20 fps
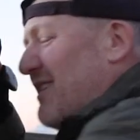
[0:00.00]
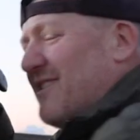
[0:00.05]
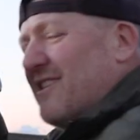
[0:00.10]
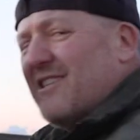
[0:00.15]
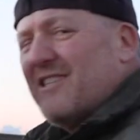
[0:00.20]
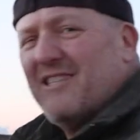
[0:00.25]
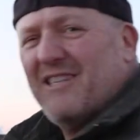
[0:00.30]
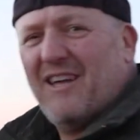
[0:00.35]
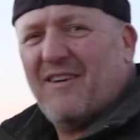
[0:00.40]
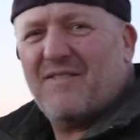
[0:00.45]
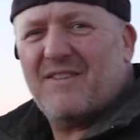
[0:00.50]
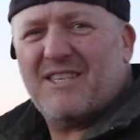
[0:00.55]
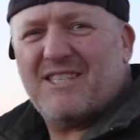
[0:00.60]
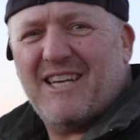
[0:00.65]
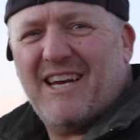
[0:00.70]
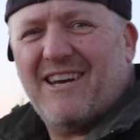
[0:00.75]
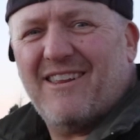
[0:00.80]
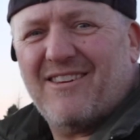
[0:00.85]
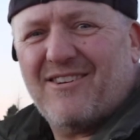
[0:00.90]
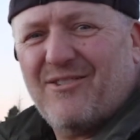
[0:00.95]
Just love the
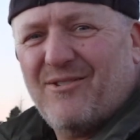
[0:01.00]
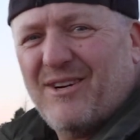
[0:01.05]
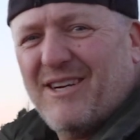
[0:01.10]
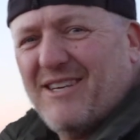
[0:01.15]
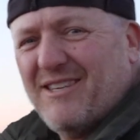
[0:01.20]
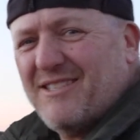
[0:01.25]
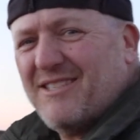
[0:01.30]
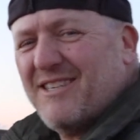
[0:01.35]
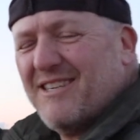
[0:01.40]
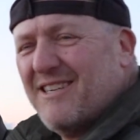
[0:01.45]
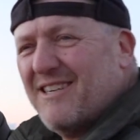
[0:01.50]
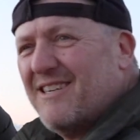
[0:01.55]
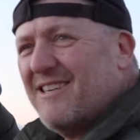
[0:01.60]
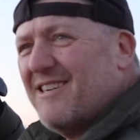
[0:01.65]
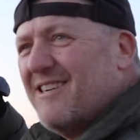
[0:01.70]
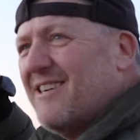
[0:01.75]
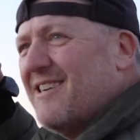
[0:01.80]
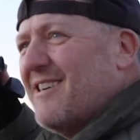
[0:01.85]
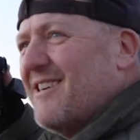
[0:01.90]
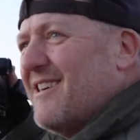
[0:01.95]
sound of the crickets
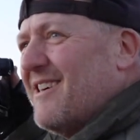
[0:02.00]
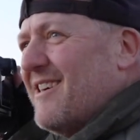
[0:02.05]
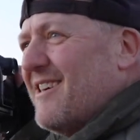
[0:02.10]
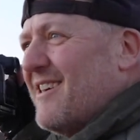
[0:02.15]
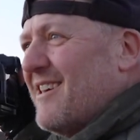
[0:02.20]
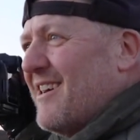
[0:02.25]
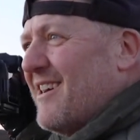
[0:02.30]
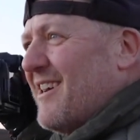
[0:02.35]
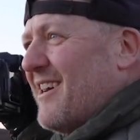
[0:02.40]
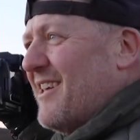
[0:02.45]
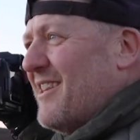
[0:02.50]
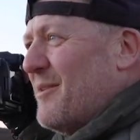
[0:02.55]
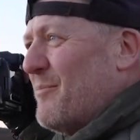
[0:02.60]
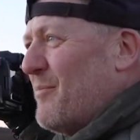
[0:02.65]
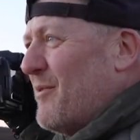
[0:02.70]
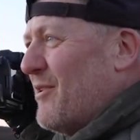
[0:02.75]
and the